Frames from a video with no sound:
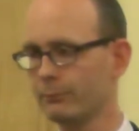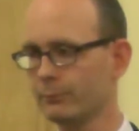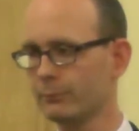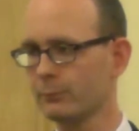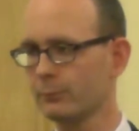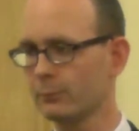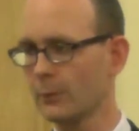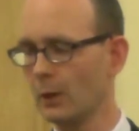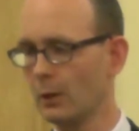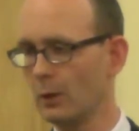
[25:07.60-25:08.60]

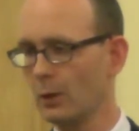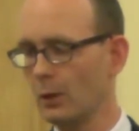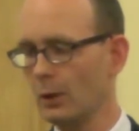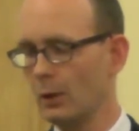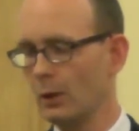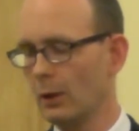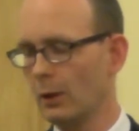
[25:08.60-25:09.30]
(silence)